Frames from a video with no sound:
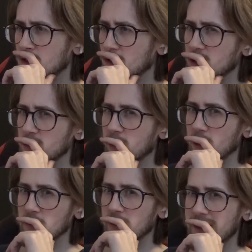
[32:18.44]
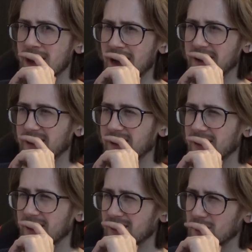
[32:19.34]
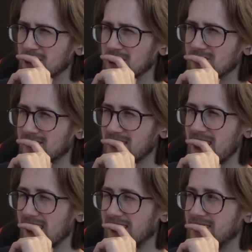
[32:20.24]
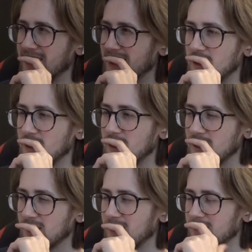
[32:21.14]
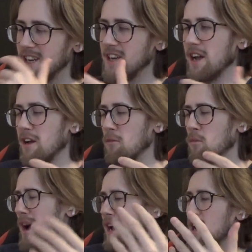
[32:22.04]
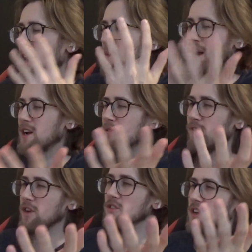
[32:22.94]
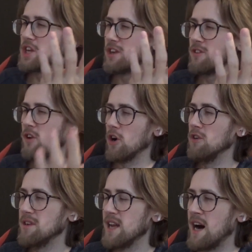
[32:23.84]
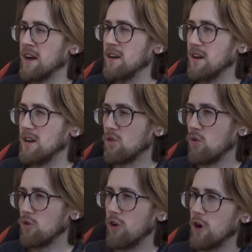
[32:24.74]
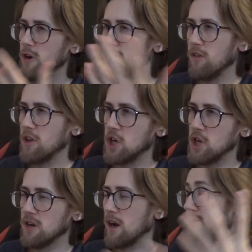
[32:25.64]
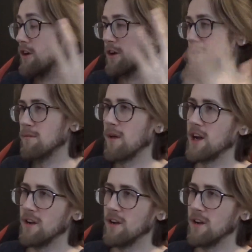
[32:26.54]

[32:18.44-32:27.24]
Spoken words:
So she's not over Dan? Is that what she just said? Wait, am I confused? She's not over Dan? Or not over the jerk, I don't know.